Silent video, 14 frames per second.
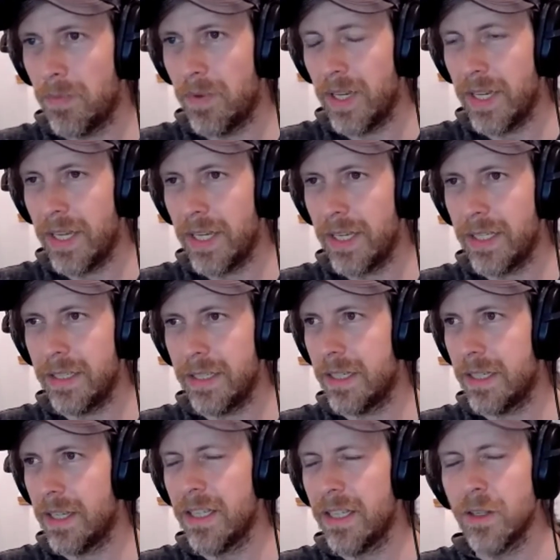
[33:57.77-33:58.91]
And
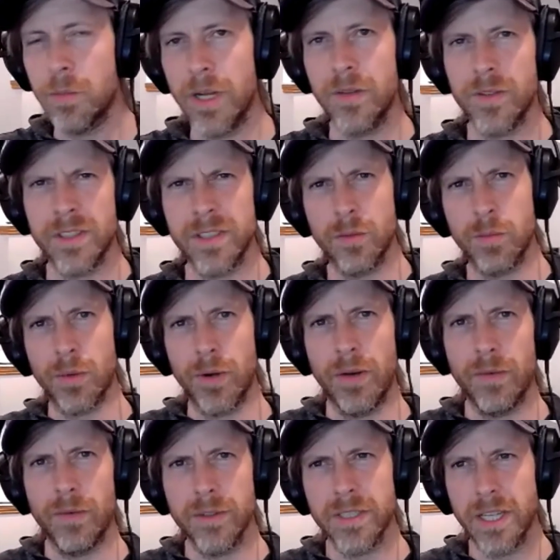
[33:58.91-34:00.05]
I think there might even still be a
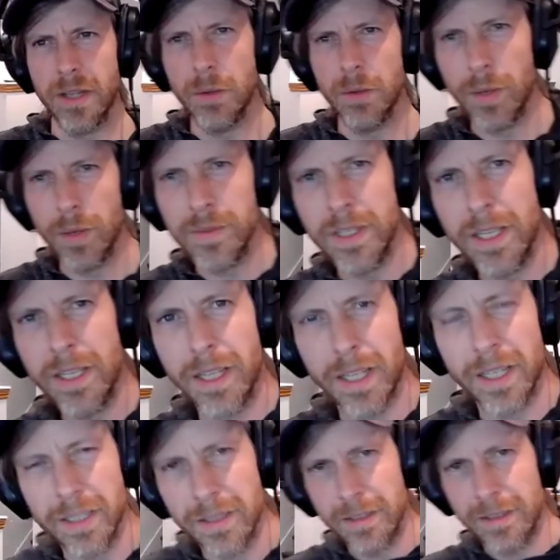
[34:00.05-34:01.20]
reference to that on the website. Like
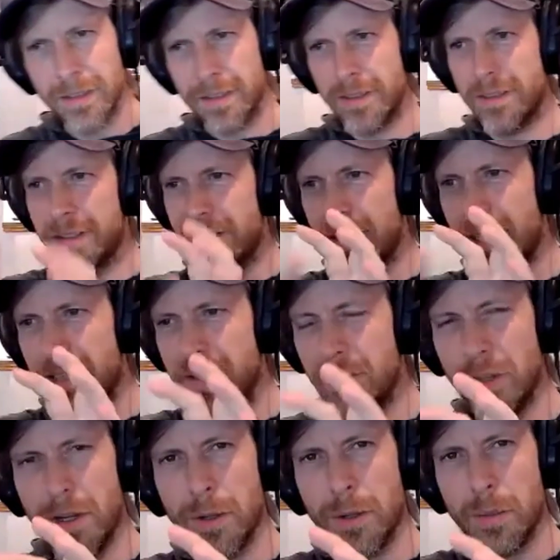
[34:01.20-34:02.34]
it says they're there on the